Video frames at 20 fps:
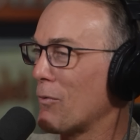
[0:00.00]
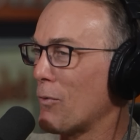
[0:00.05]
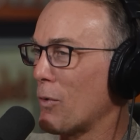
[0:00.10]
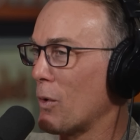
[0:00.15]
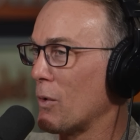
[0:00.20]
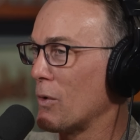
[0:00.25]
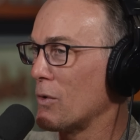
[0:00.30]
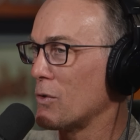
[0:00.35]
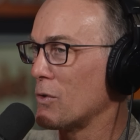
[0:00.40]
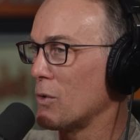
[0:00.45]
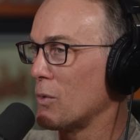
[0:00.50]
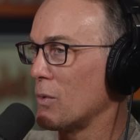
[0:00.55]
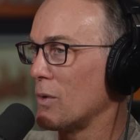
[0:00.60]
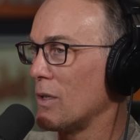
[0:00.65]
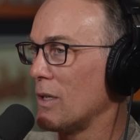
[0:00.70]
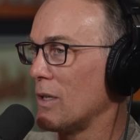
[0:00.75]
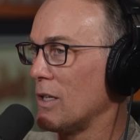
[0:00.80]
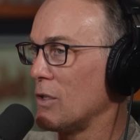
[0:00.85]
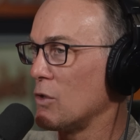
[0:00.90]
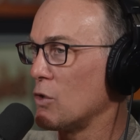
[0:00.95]
forward to
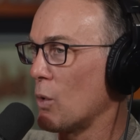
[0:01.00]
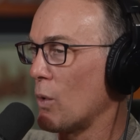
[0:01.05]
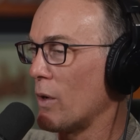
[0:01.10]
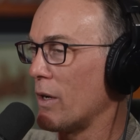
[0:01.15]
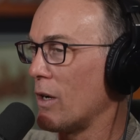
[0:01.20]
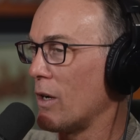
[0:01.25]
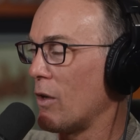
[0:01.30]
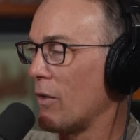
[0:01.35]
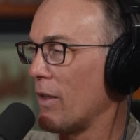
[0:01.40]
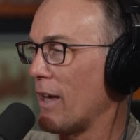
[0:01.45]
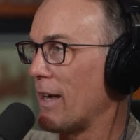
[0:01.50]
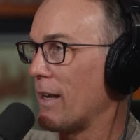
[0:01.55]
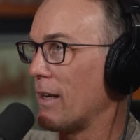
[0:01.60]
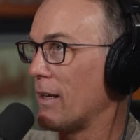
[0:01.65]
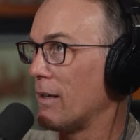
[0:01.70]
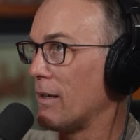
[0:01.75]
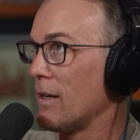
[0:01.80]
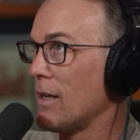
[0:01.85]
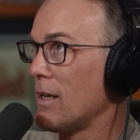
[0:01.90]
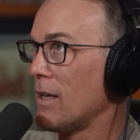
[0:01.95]
enjoying all that
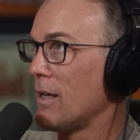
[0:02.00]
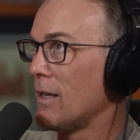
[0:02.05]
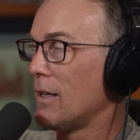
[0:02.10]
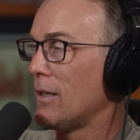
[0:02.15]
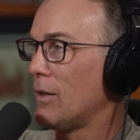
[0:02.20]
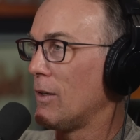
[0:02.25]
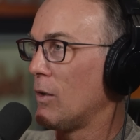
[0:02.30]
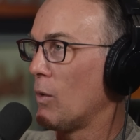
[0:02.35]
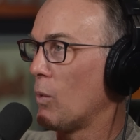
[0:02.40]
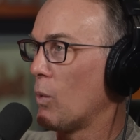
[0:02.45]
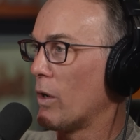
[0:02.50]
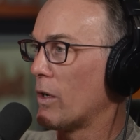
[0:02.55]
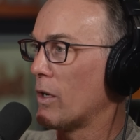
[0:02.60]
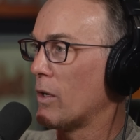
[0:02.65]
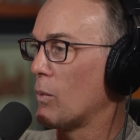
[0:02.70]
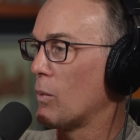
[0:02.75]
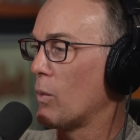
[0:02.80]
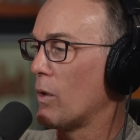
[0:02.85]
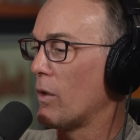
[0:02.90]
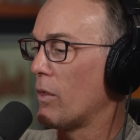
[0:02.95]
and, you know,
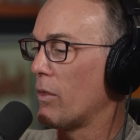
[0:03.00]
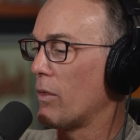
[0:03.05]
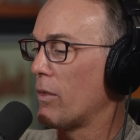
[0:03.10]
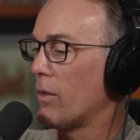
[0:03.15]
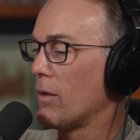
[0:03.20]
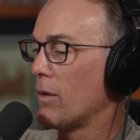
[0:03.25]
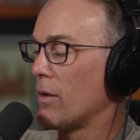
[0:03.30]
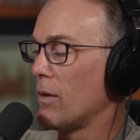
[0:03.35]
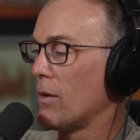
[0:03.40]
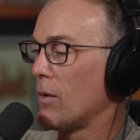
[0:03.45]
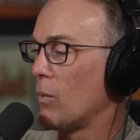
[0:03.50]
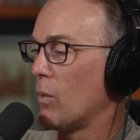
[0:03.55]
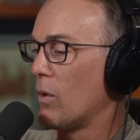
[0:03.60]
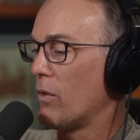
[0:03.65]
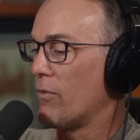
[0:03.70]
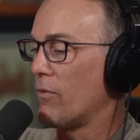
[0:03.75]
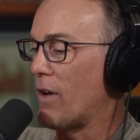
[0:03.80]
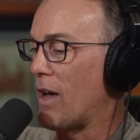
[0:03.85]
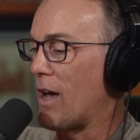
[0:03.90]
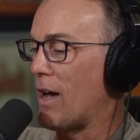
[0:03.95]
working with
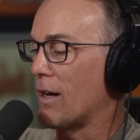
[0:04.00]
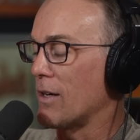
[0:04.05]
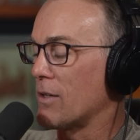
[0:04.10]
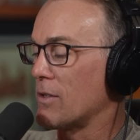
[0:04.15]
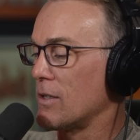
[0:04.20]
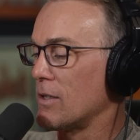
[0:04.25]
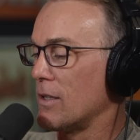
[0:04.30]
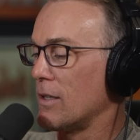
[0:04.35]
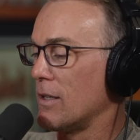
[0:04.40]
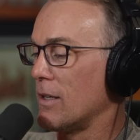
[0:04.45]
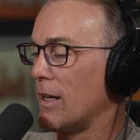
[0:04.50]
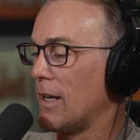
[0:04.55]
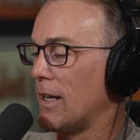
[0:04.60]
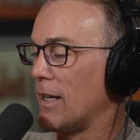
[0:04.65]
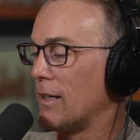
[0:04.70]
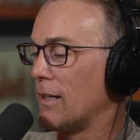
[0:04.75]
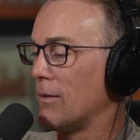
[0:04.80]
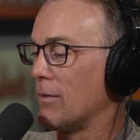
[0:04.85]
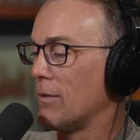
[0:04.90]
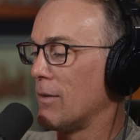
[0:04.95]
Fox
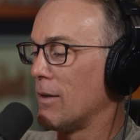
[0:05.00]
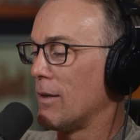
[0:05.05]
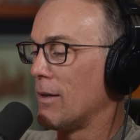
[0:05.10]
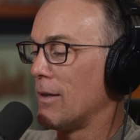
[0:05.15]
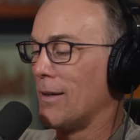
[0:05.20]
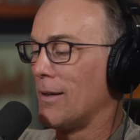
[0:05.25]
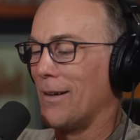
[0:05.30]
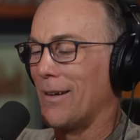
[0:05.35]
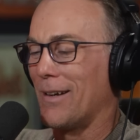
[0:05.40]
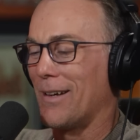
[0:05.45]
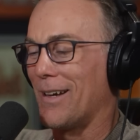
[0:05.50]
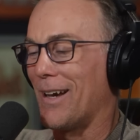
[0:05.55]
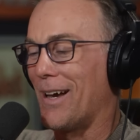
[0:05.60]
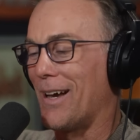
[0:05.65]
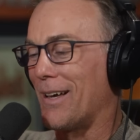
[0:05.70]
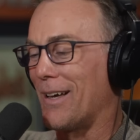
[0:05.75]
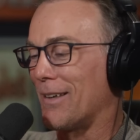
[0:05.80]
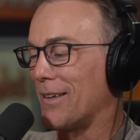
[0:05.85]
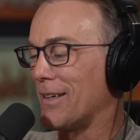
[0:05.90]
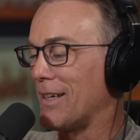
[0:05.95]
and
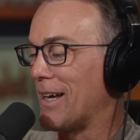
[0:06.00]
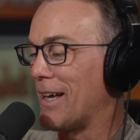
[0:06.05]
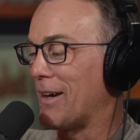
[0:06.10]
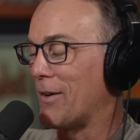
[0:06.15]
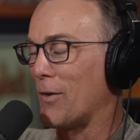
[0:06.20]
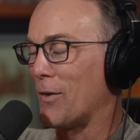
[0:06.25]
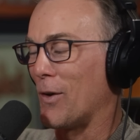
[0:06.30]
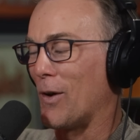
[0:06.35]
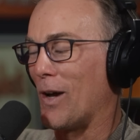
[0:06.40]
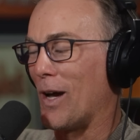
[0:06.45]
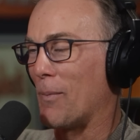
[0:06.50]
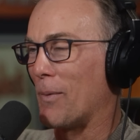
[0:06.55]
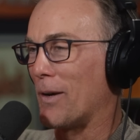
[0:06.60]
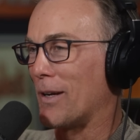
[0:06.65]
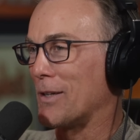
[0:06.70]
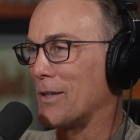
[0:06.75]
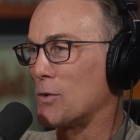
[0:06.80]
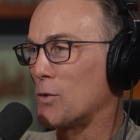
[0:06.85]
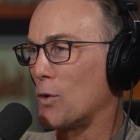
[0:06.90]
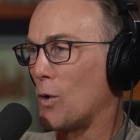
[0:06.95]
golly, I don't know how I'm going to
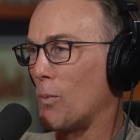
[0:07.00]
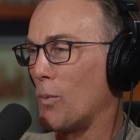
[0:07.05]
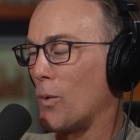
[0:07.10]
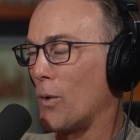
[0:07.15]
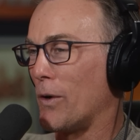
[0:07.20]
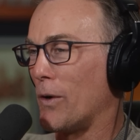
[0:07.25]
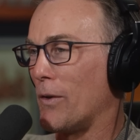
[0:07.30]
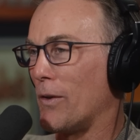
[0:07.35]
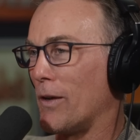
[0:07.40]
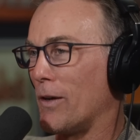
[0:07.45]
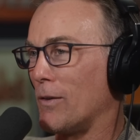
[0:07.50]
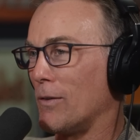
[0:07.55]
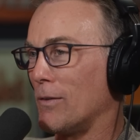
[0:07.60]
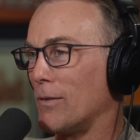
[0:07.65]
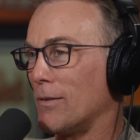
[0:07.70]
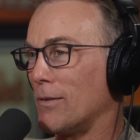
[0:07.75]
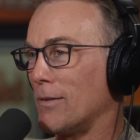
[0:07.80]
control Boyer though.